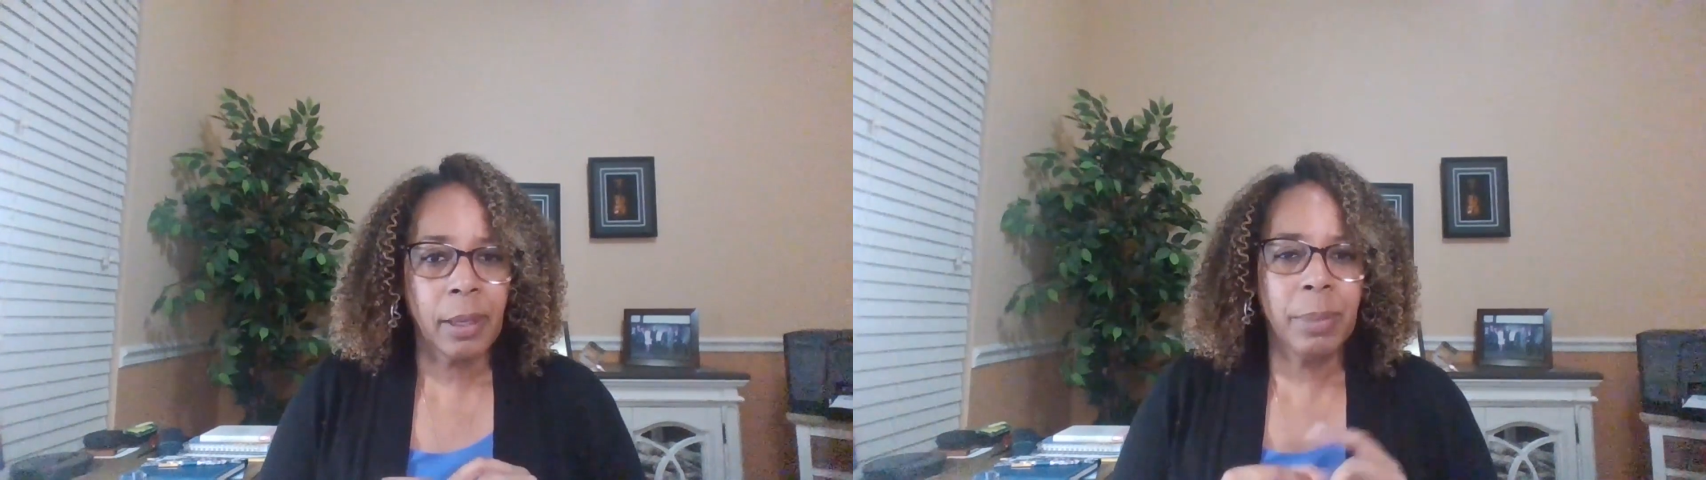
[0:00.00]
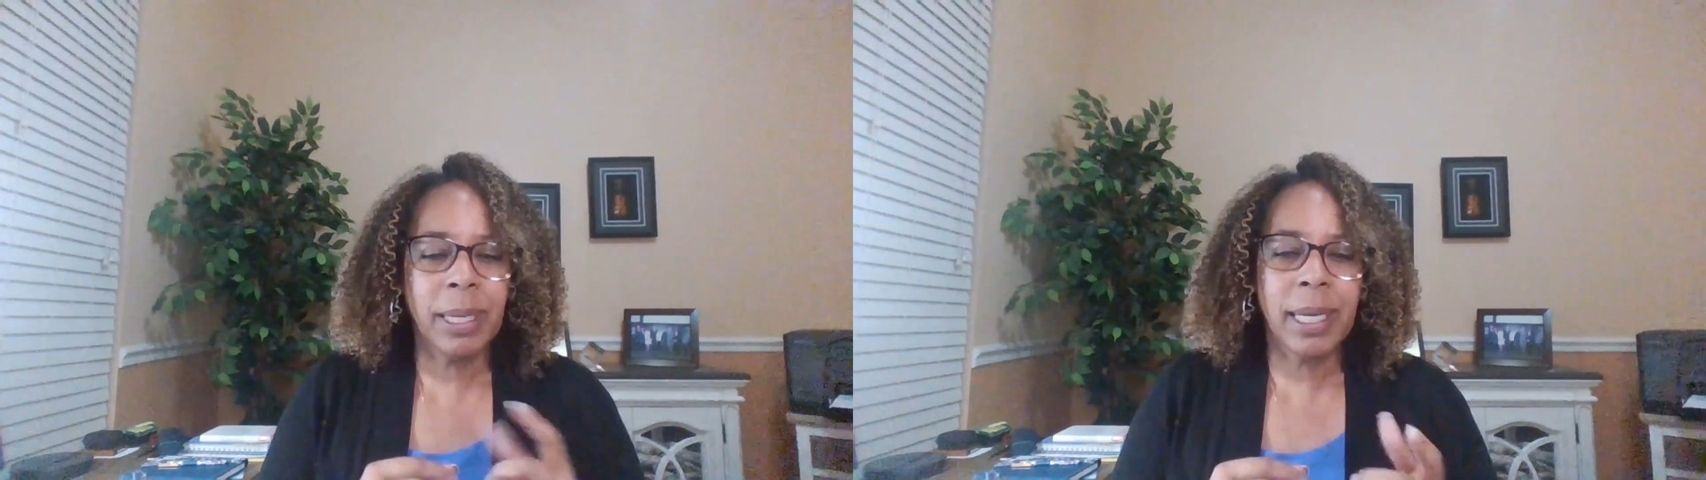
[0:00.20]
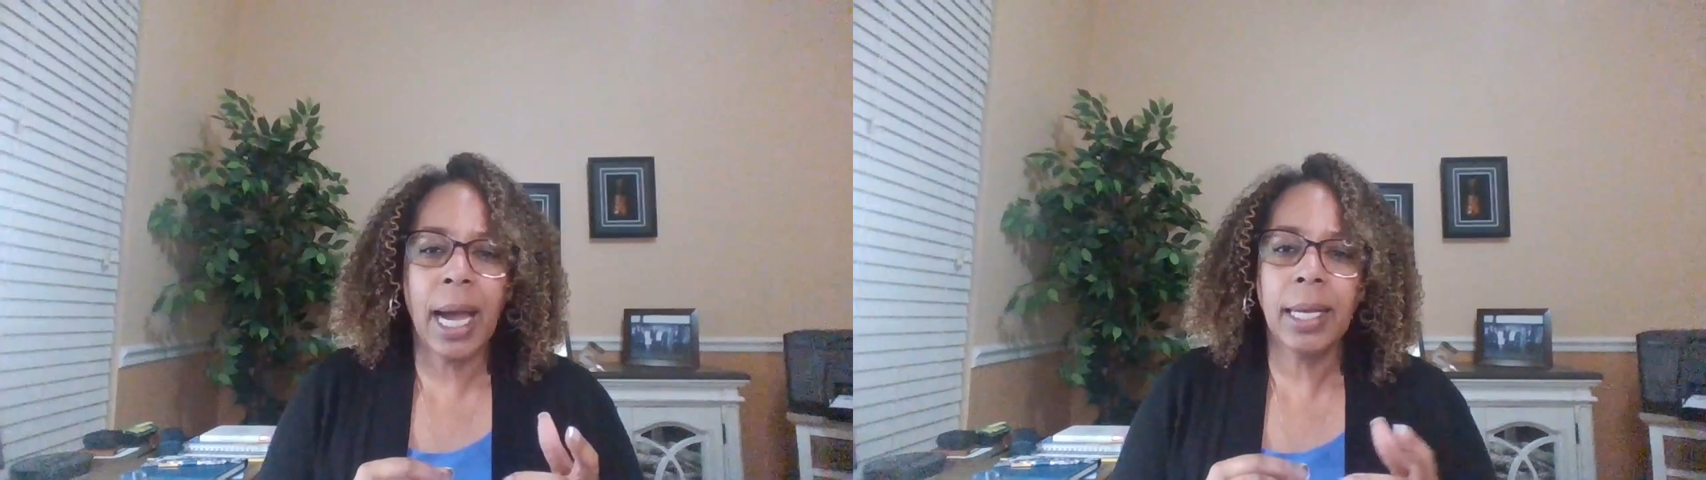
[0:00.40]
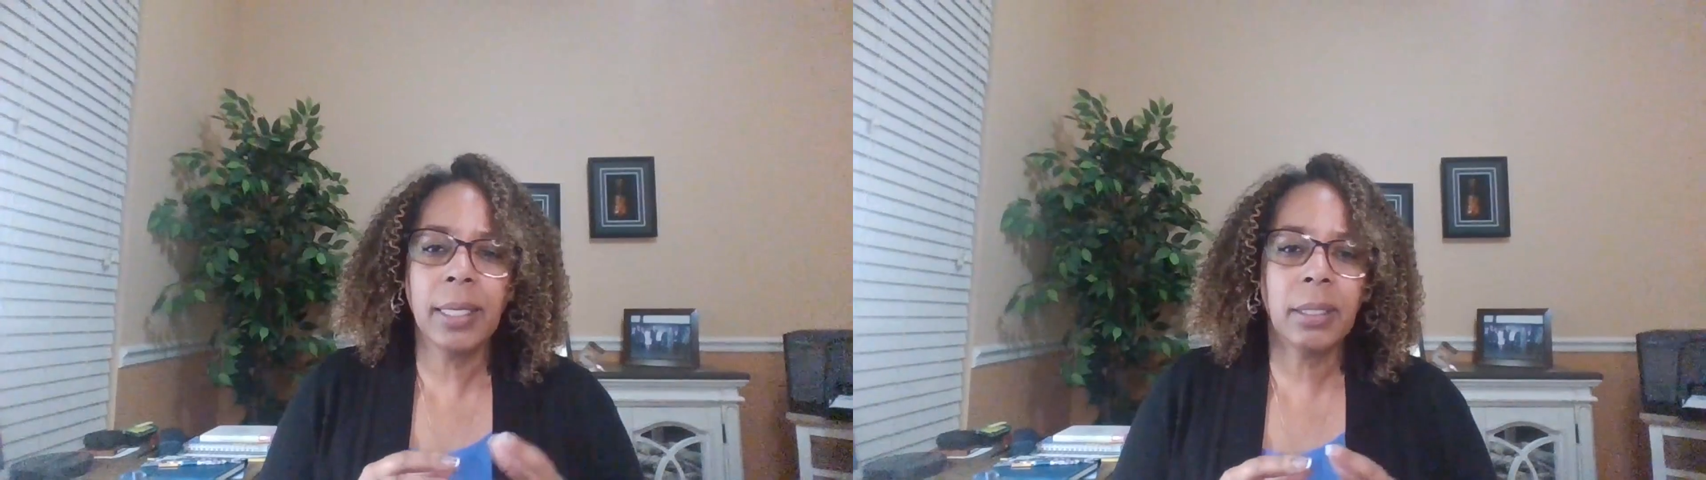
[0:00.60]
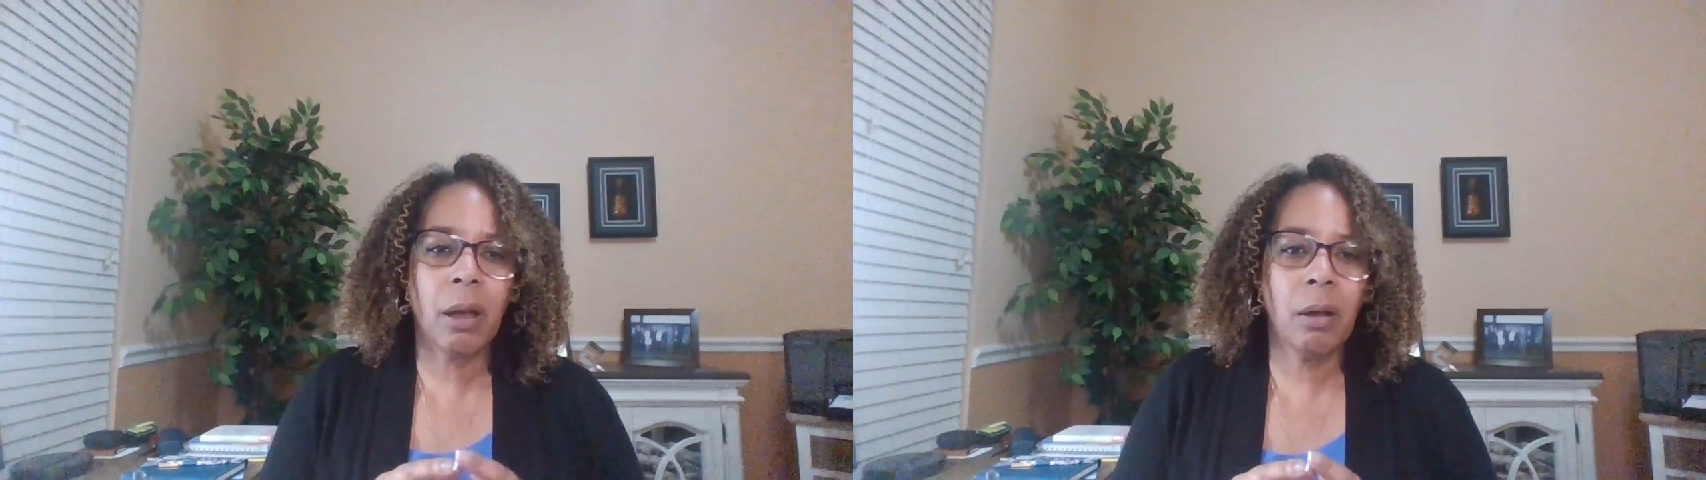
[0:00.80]
But God
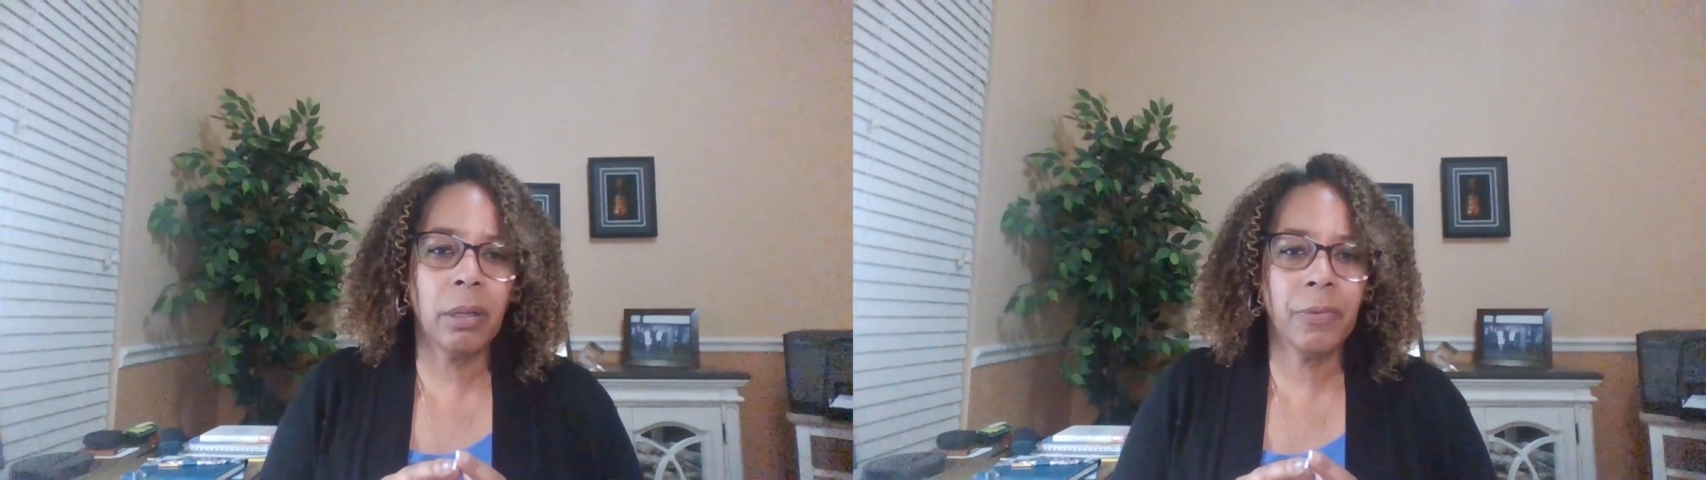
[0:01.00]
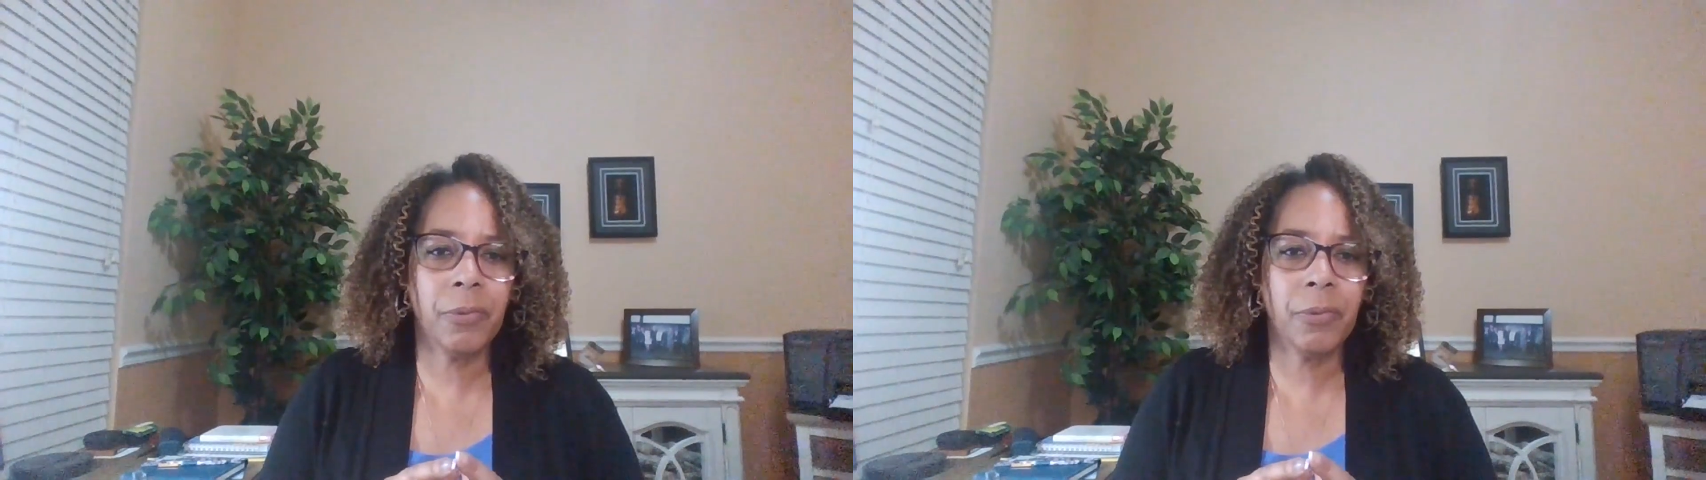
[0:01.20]
is calling